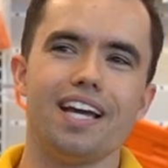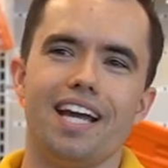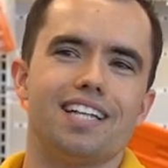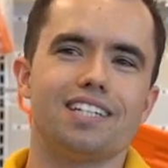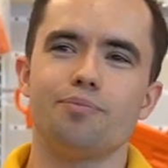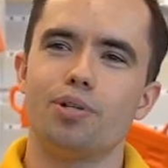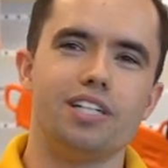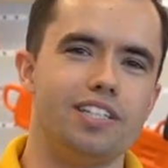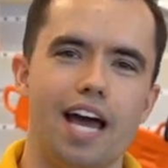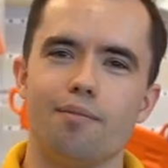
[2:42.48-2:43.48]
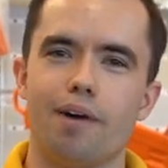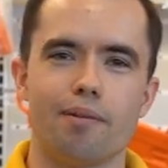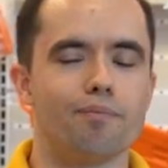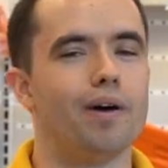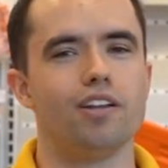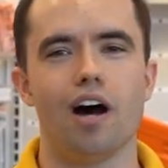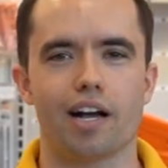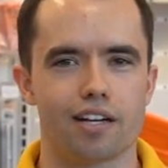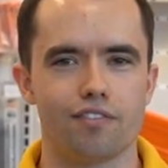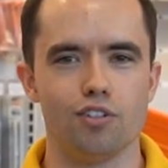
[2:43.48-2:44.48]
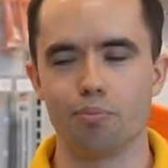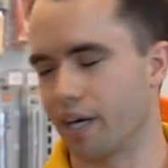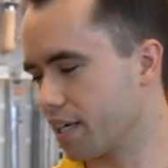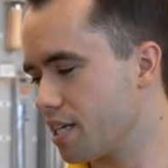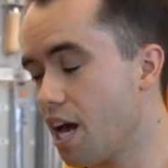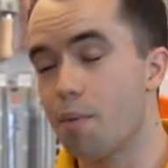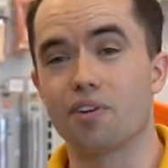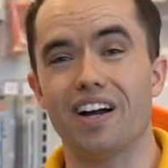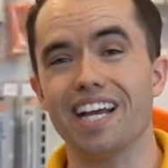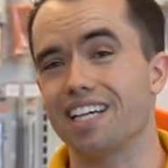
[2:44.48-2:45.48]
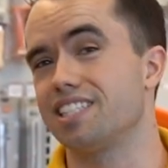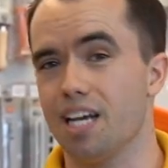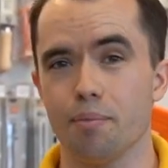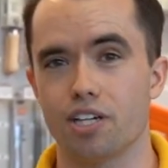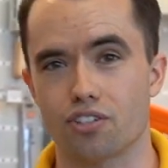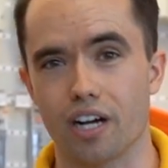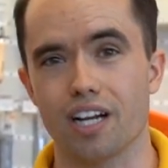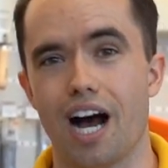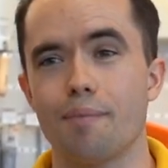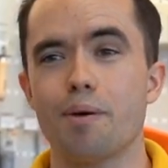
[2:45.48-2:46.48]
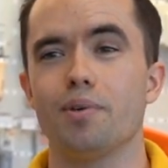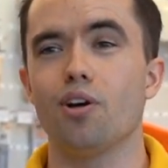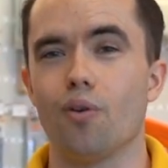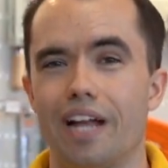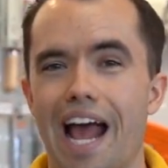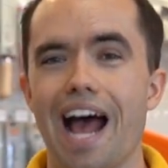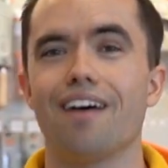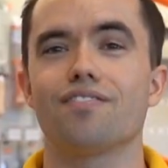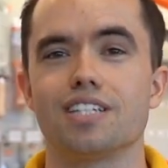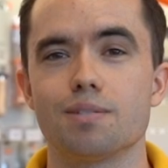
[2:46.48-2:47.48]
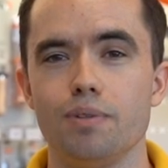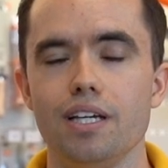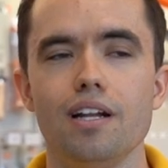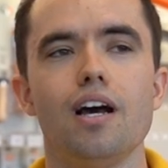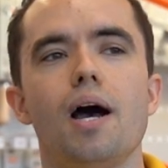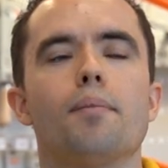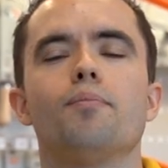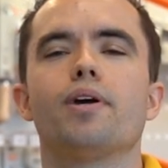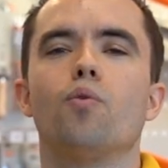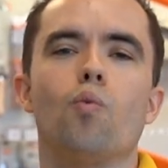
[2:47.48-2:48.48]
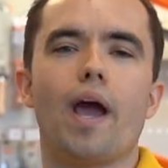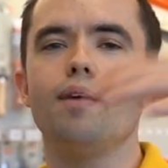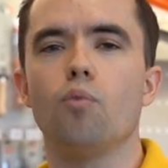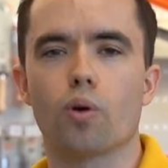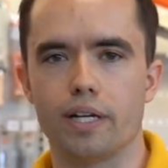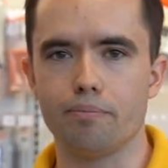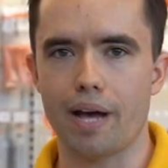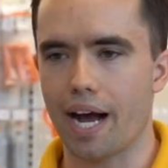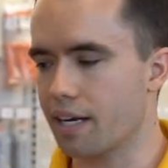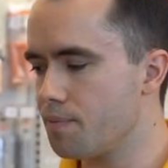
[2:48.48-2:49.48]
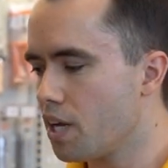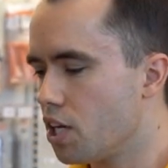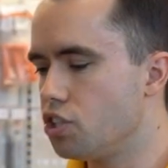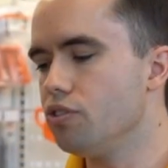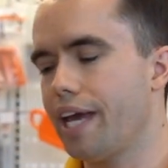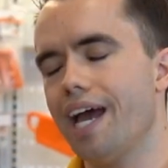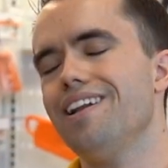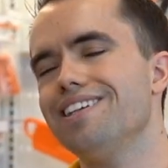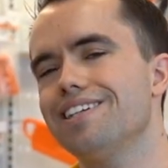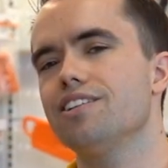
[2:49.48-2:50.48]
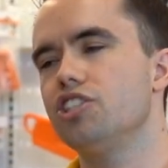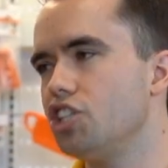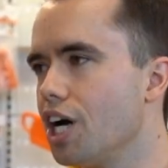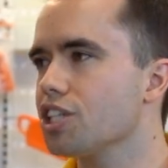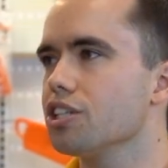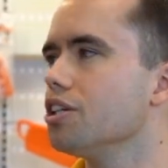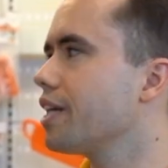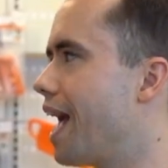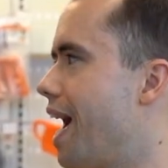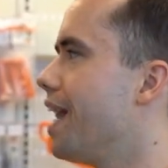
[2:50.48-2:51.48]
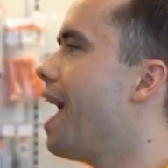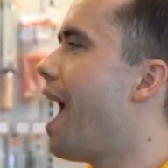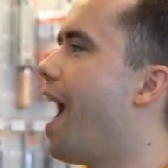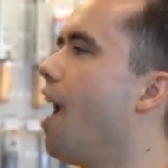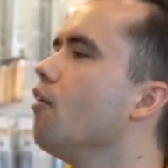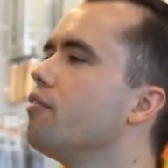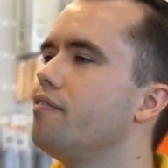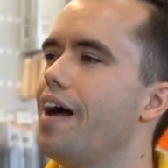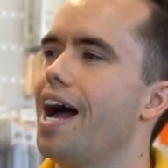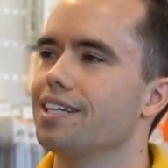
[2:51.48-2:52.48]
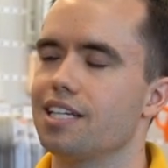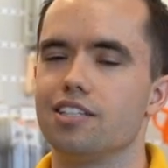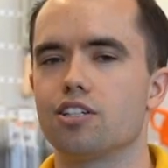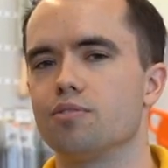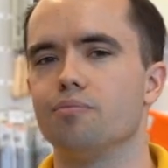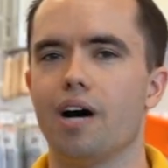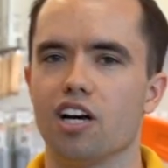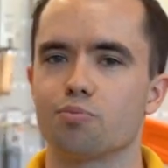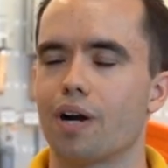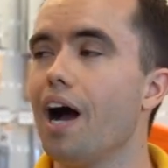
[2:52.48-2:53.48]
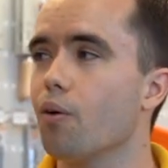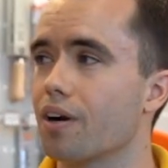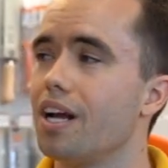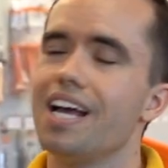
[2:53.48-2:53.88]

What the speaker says: it's gonna put a dent, might knock out a few bricks. But if I take a semi-truck, I might be going half the speed, but I'll make way more impact. So you can't necessarily just look at how fast in terms of miles per hour